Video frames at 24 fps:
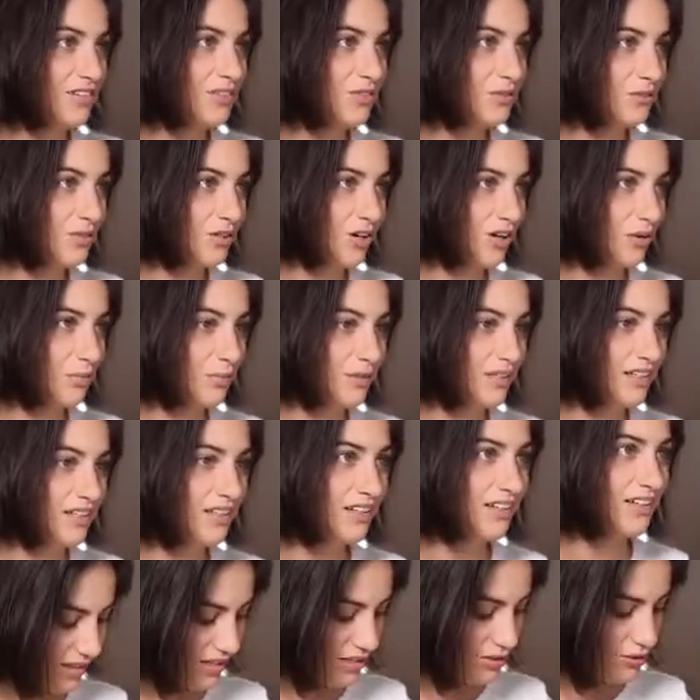to
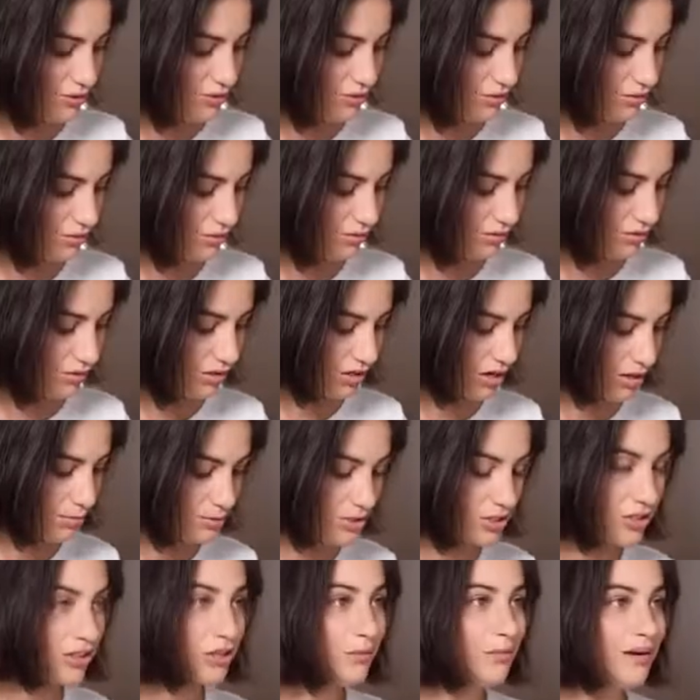copy, and then you do
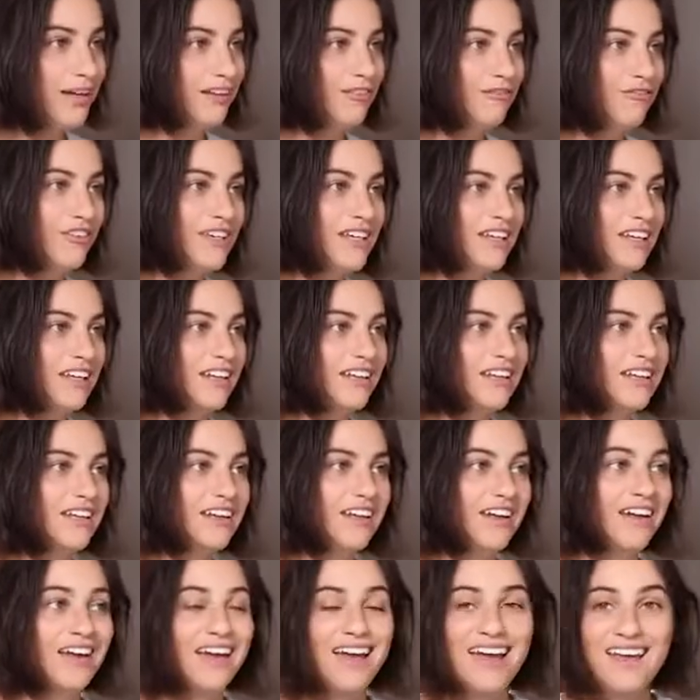Option Command V.
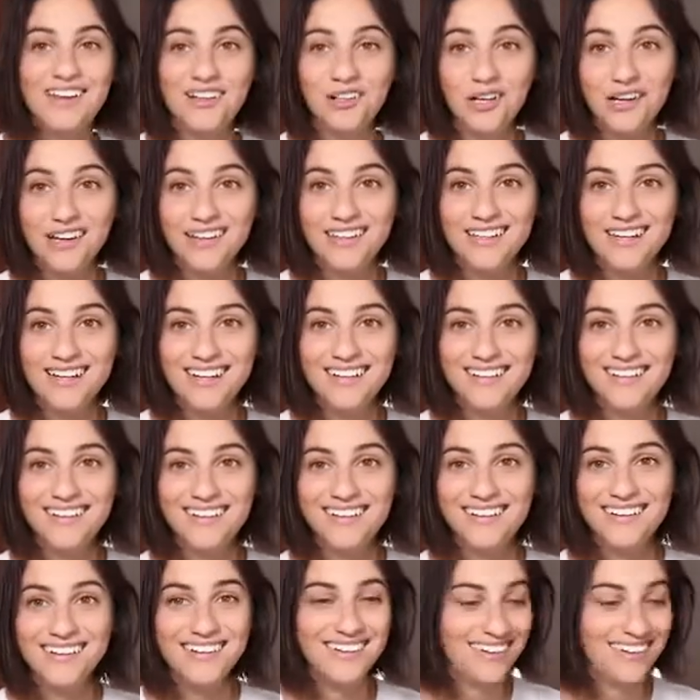And look at that.
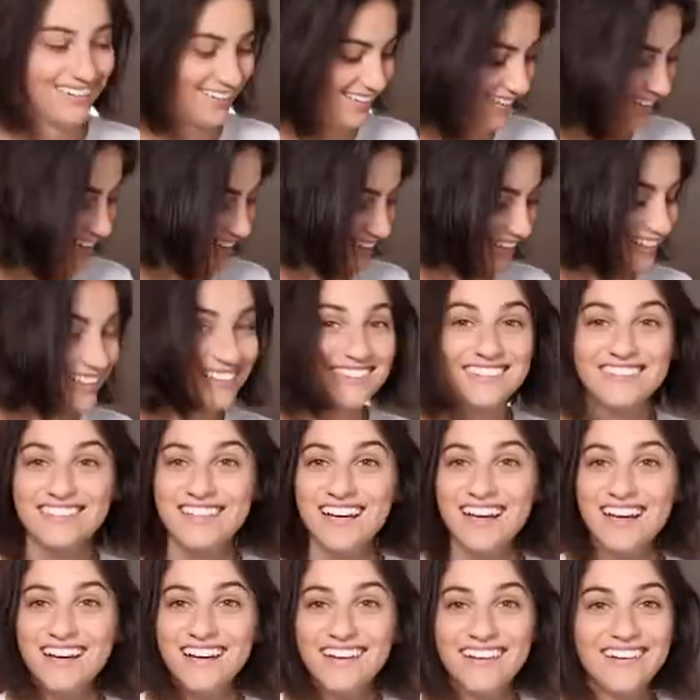Isn't
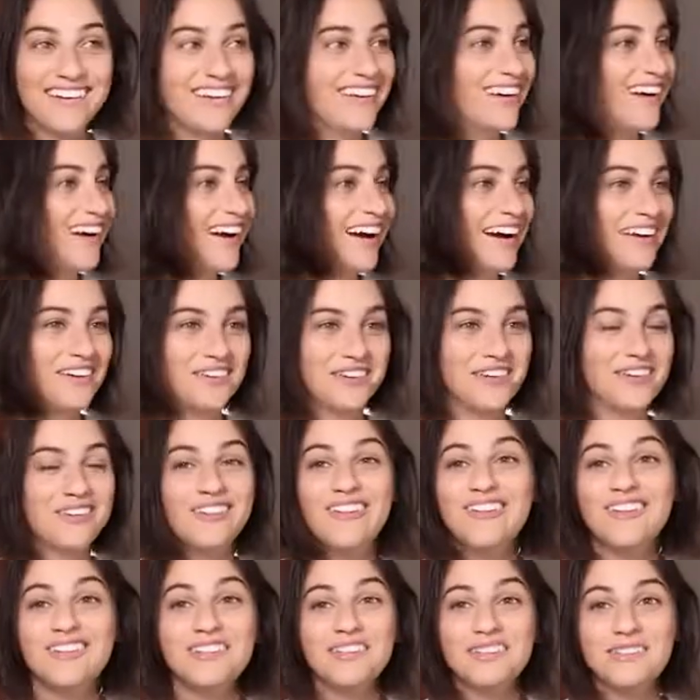that, I don't know,
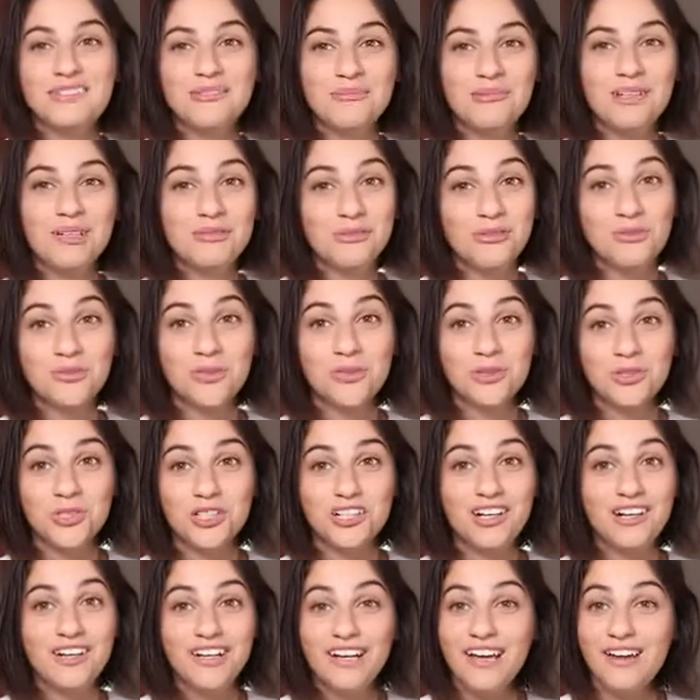this is to me
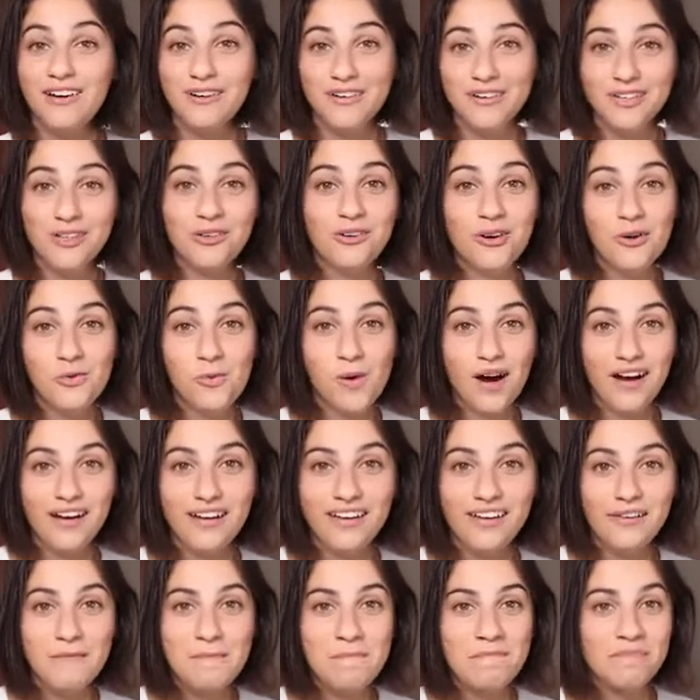revolutionary. And you know
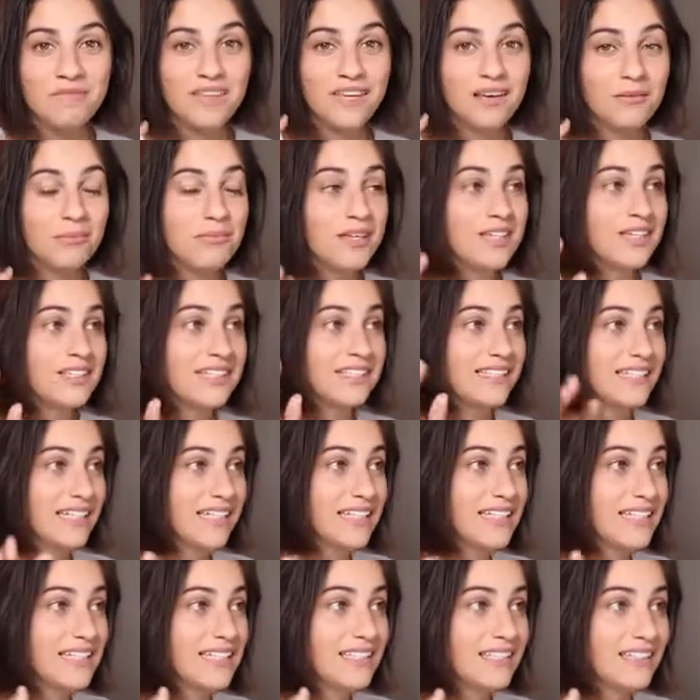why? Because
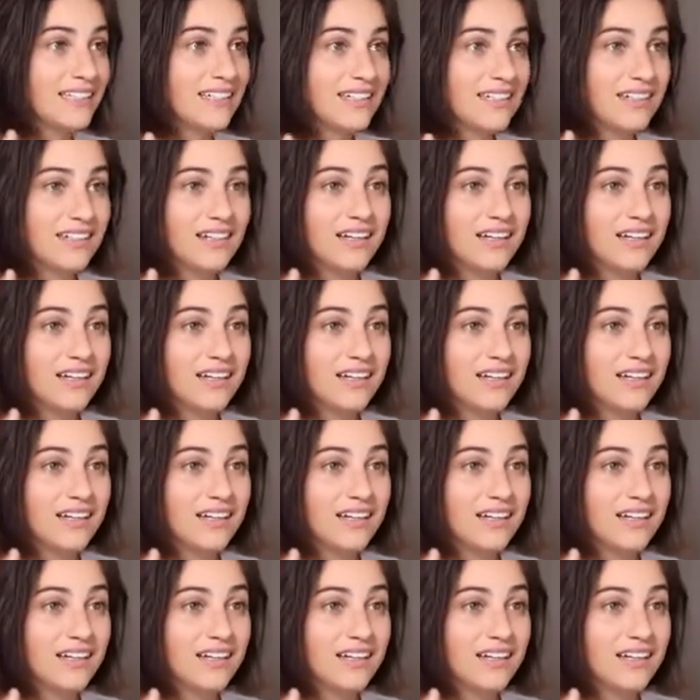this